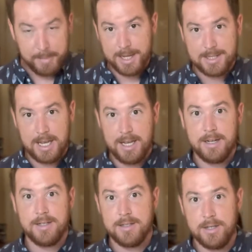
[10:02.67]
not
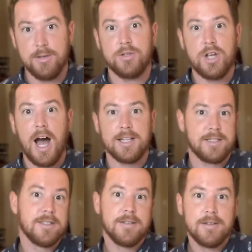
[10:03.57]
saying to do
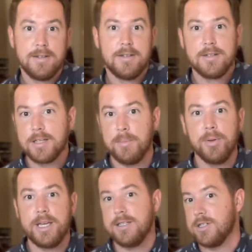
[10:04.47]
shots,
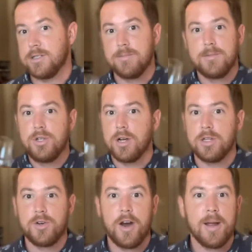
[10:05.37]
complete, just chug the
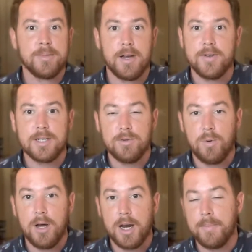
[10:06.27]
drams every single
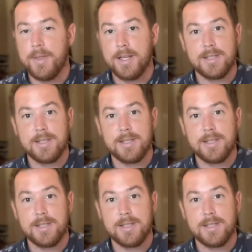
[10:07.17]
one.